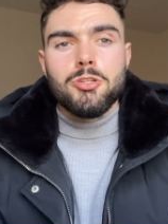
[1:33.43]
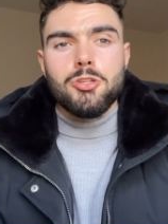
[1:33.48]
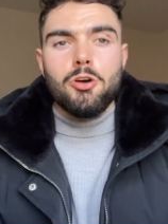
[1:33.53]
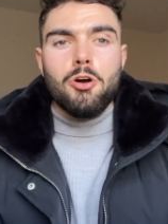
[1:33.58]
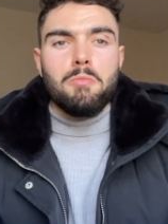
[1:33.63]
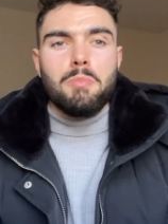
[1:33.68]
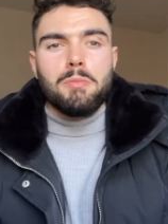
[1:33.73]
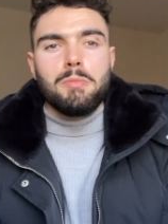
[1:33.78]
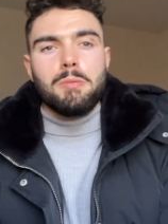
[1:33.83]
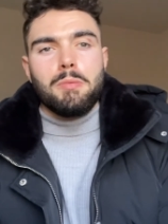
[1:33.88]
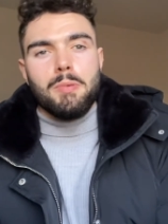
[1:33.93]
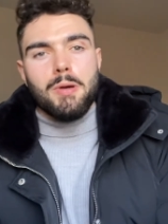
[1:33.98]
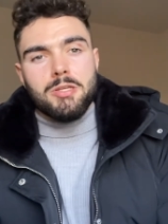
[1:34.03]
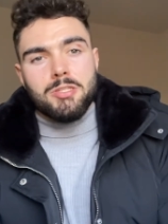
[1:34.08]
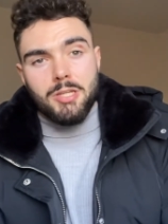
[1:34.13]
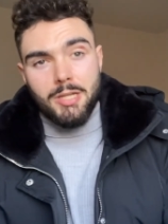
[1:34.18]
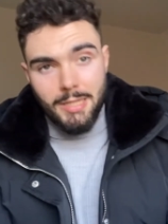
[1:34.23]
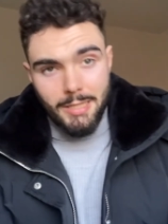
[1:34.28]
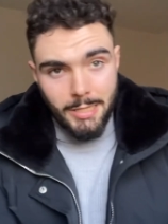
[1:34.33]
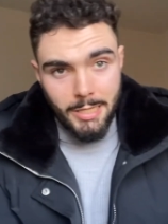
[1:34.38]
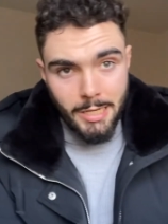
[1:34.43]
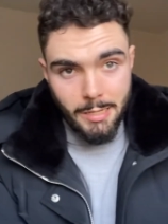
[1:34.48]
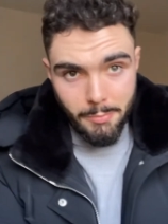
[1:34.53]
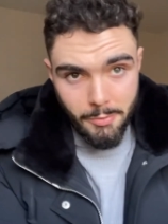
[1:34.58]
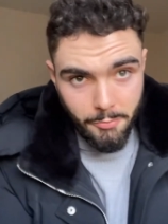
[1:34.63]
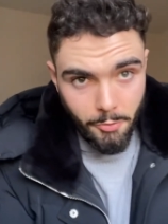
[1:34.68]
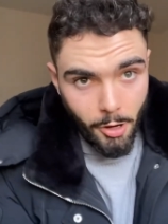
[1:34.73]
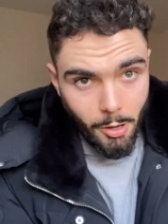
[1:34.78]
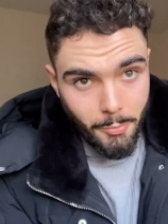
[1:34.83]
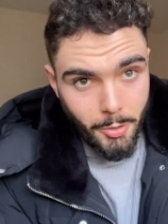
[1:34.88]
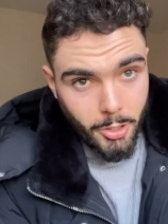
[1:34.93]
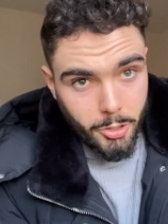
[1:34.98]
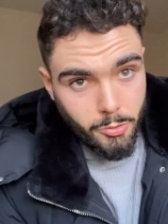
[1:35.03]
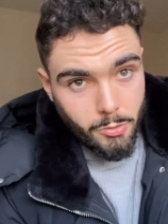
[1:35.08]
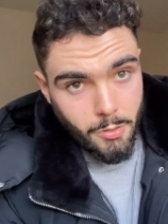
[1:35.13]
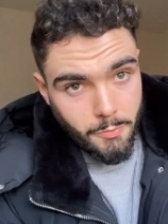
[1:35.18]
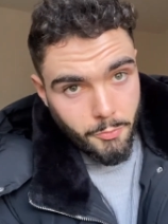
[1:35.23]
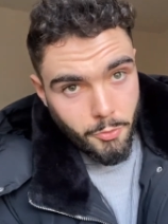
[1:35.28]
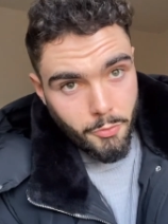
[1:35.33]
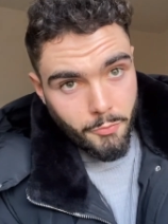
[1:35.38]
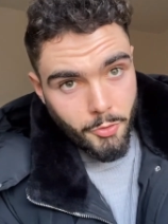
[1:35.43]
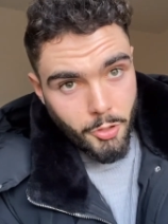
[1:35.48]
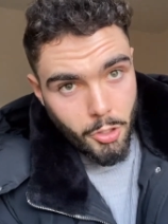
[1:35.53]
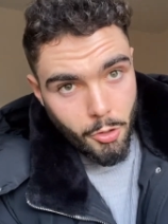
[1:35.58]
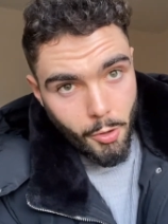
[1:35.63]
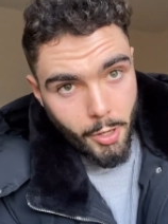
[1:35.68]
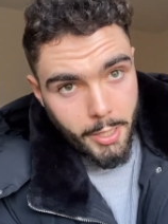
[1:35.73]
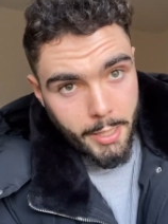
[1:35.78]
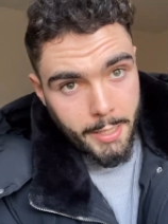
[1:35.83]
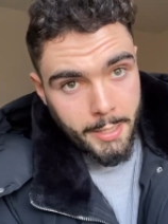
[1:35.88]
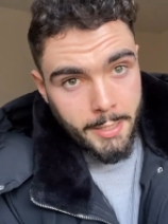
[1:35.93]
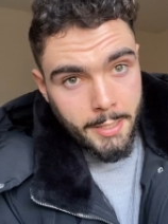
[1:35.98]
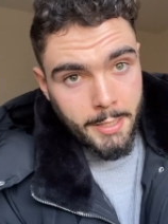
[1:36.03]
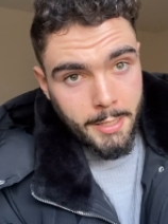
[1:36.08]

so I'll probably be best to clean it before I make a review video on it.